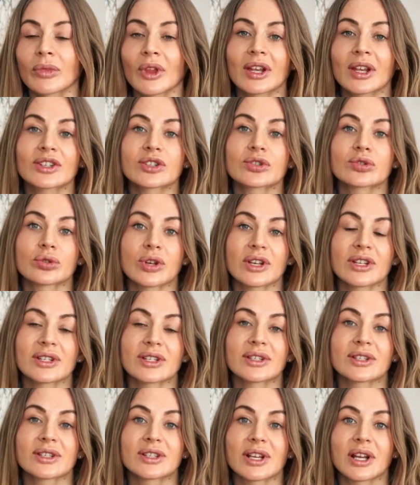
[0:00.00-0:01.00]
Stress
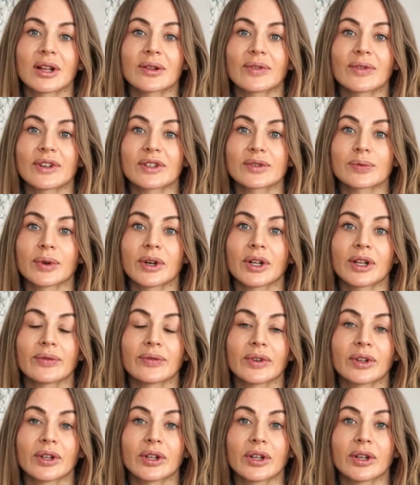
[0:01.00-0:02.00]
itself as well,
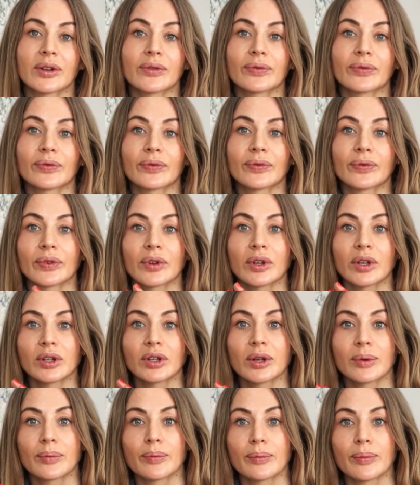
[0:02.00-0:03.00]
even if
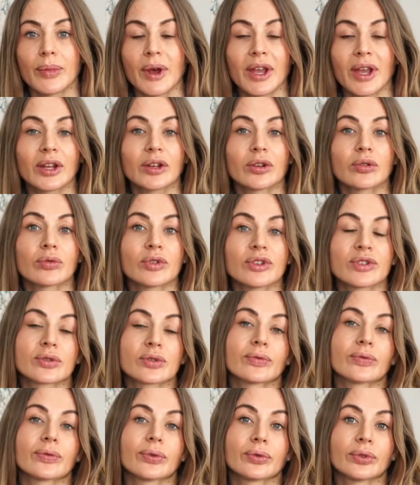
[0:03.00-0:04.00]
the main
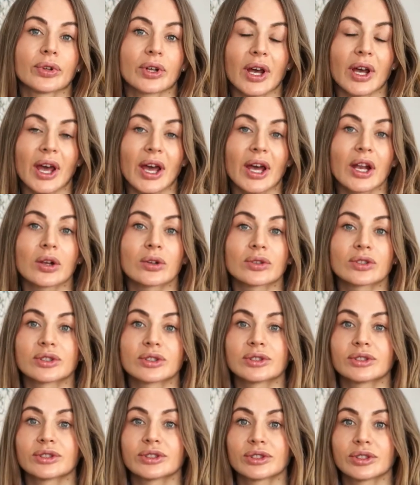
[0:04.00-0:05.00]
reason for the hair loss
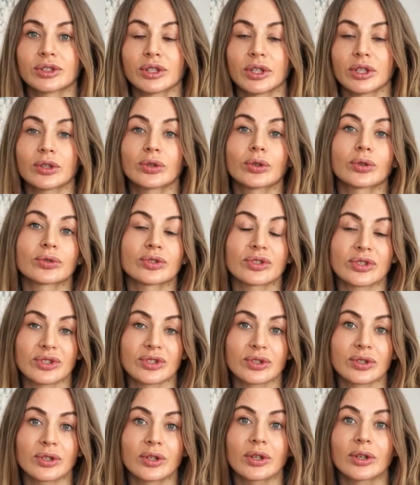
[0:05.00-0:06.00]
it's not
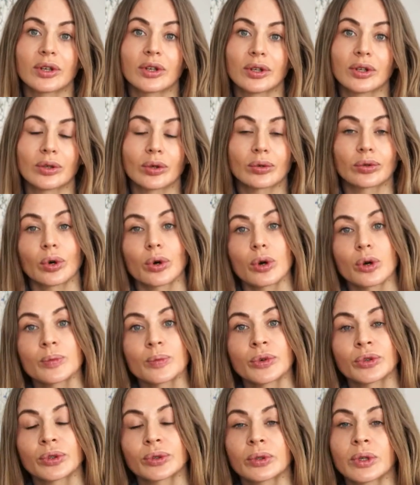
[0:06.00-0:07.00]

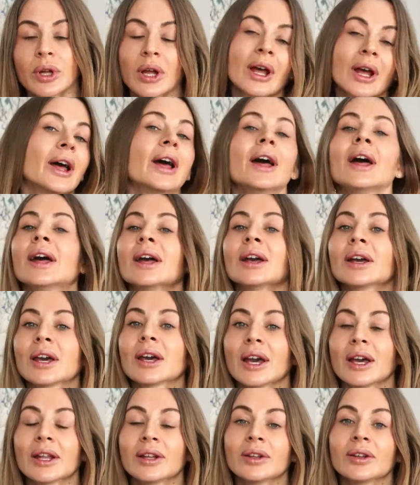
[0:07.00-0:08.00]
hormonal,
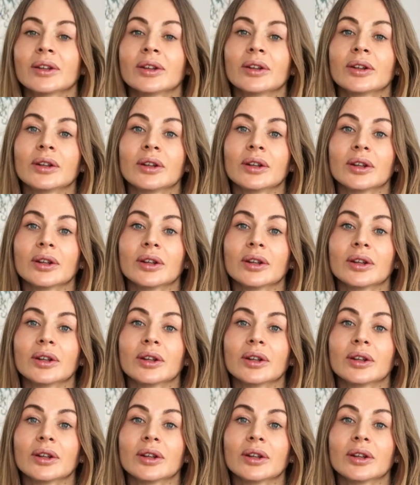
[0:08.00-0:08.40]
can